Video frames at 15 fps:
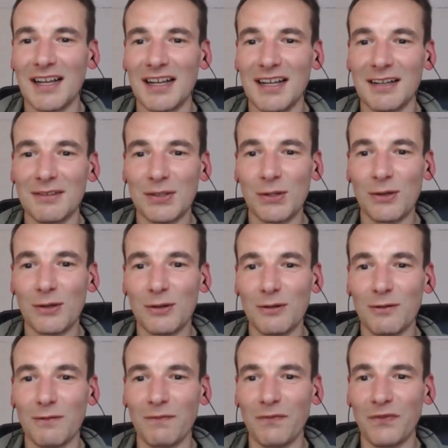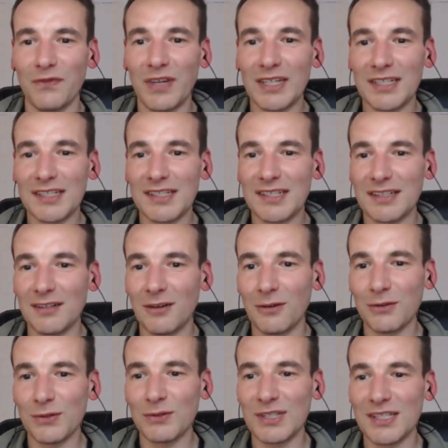Uh, so thanks
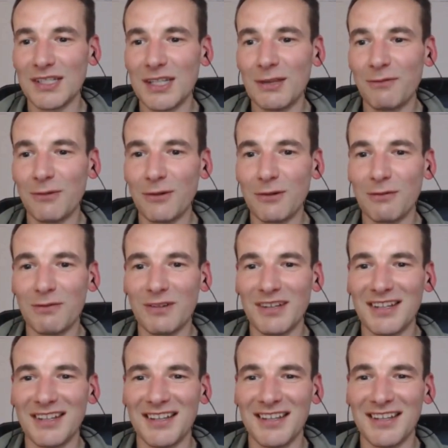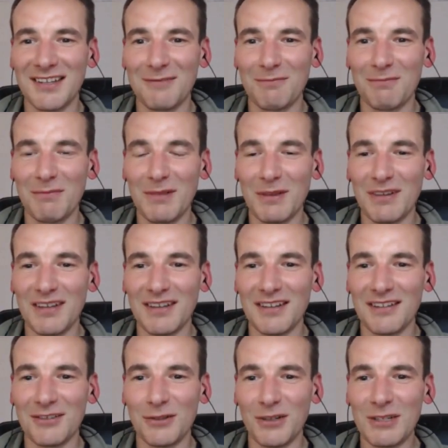also to Steve for um,
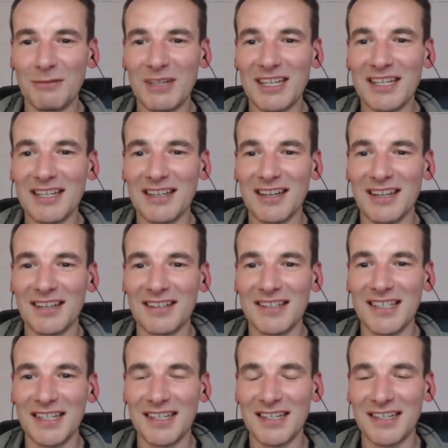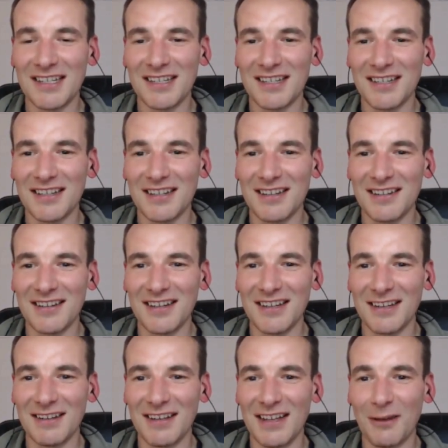joining me in and uh,
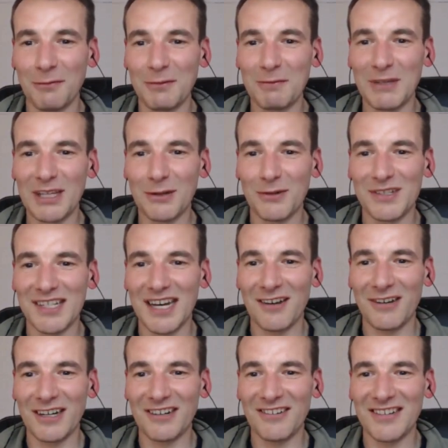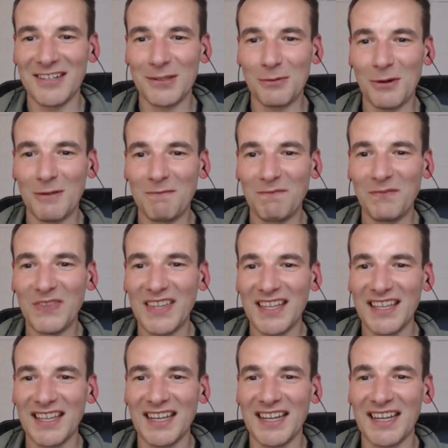uh, helping me quiz Eric on this one.
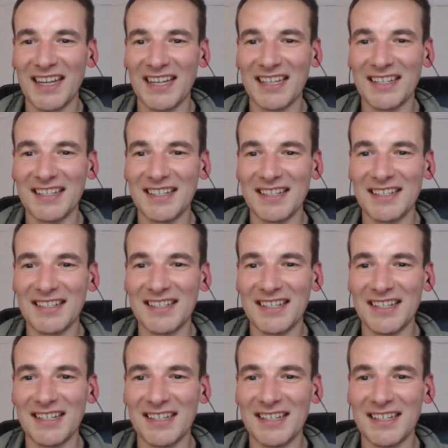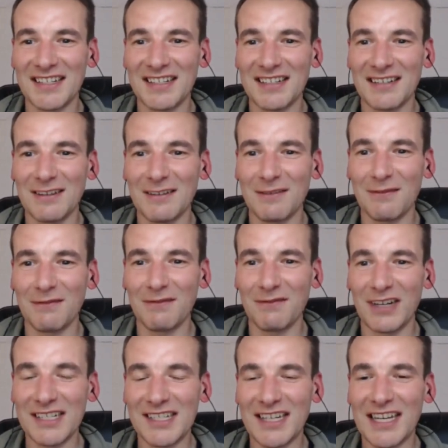And uh,
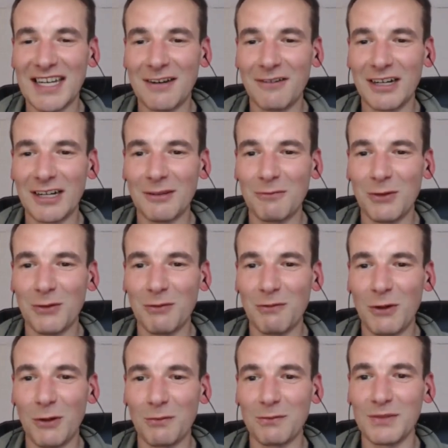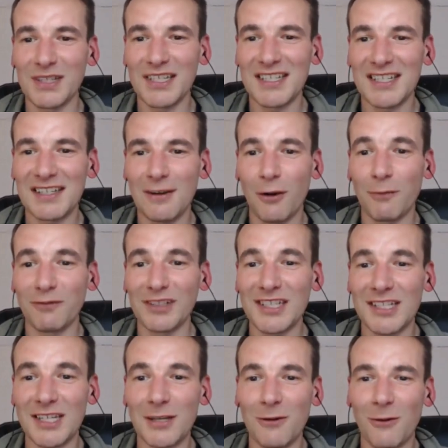thanks again, Eric, and we'll hopefully, hopefully
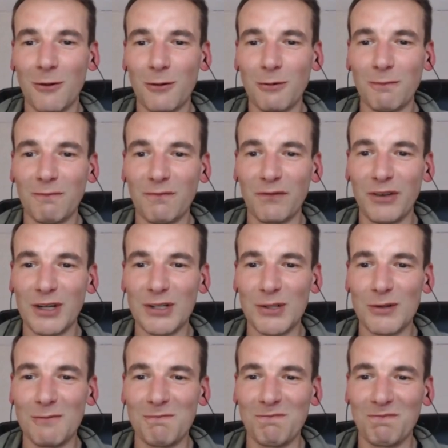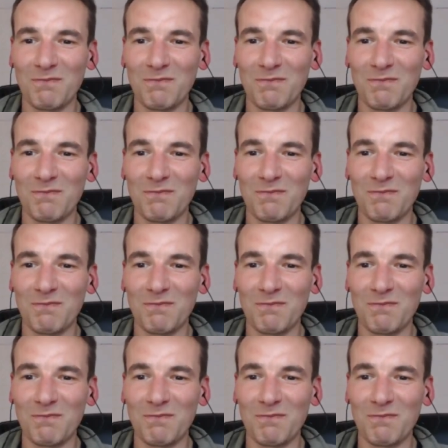see you all very soon.